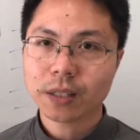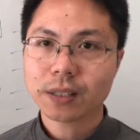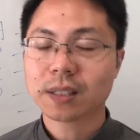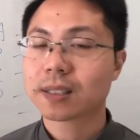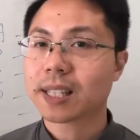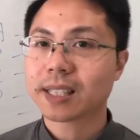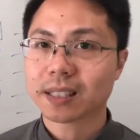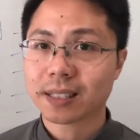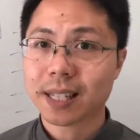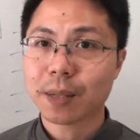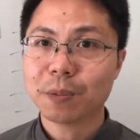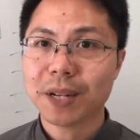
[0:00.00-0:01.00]
Just like the
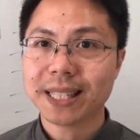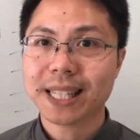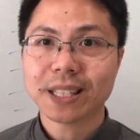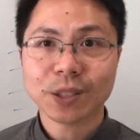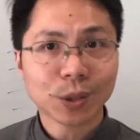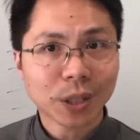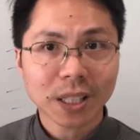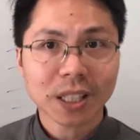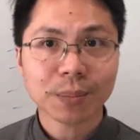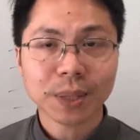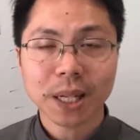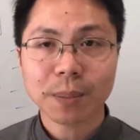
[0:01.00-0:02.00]
same way that you're not
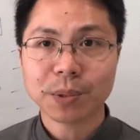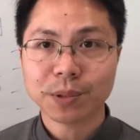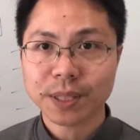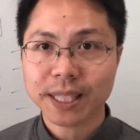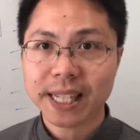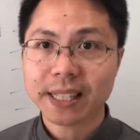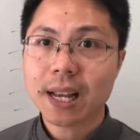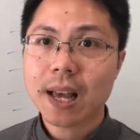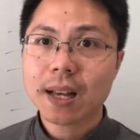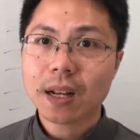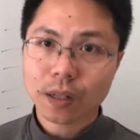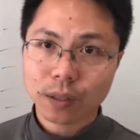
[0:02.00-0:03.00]
going to be able to get
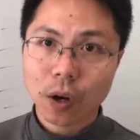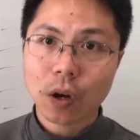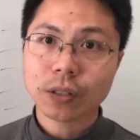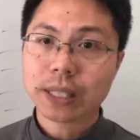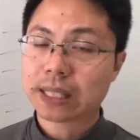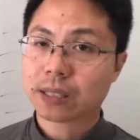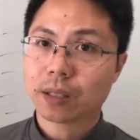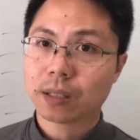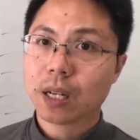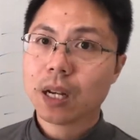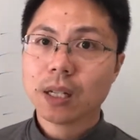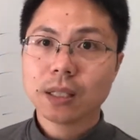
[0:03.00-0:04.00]
a loan that's
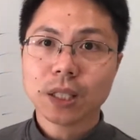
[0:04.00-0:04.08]
got,